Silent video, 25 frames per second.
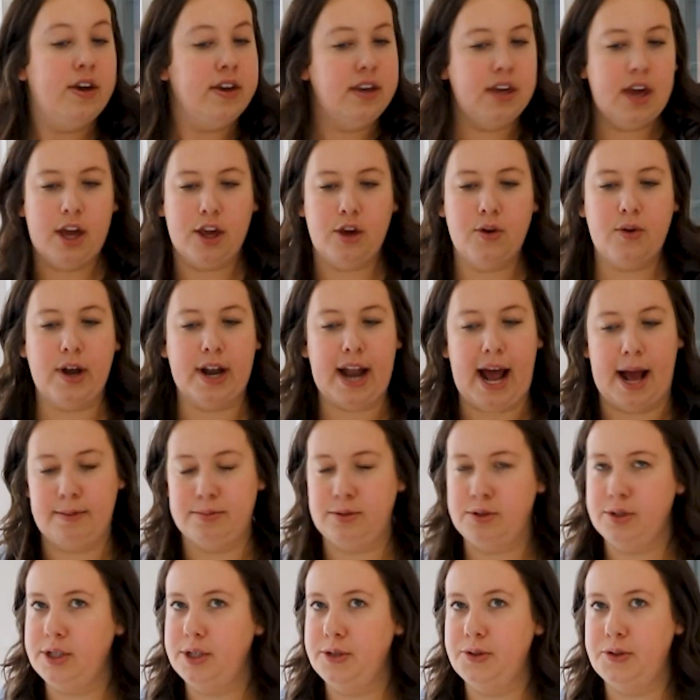Yeah, you can
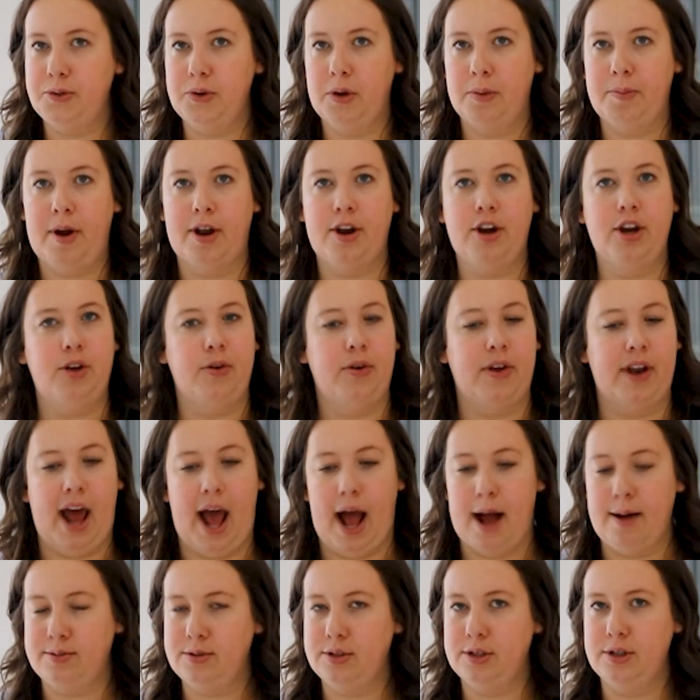absolutely use real butter. You can
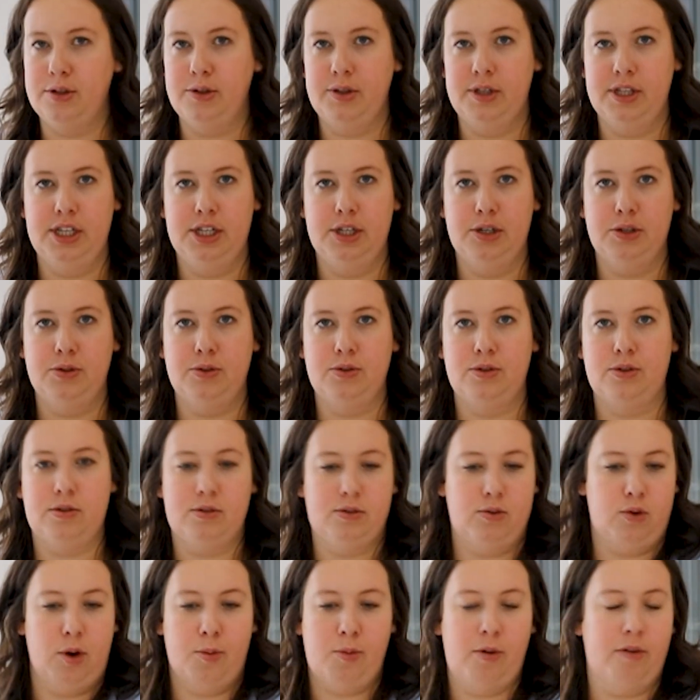absolutely use
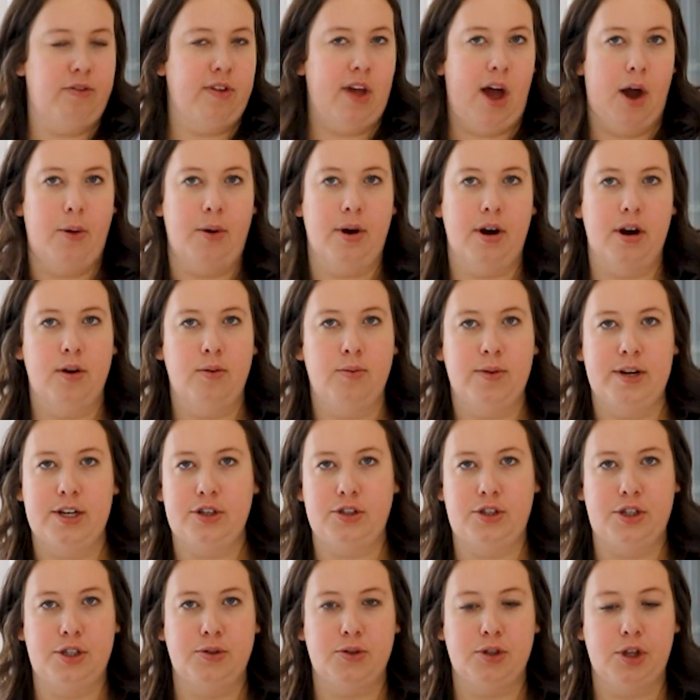normal flour. We
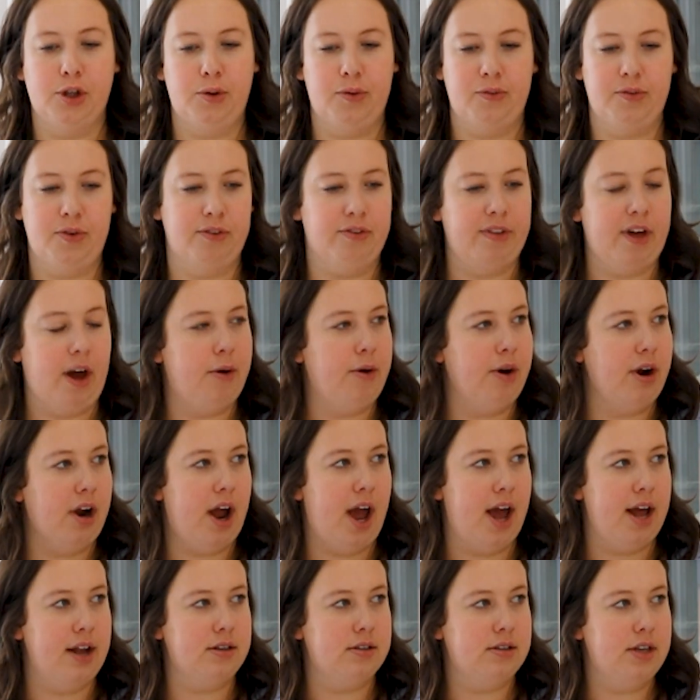just use gluten-free flour,
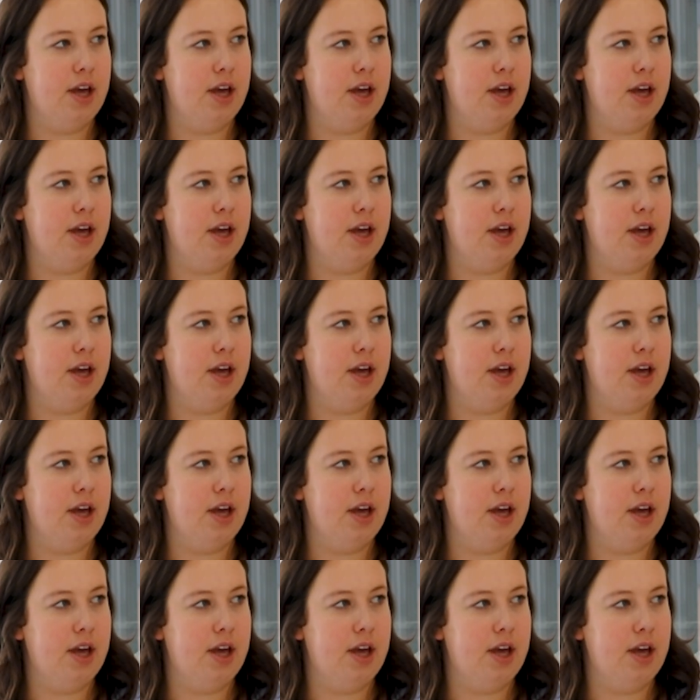and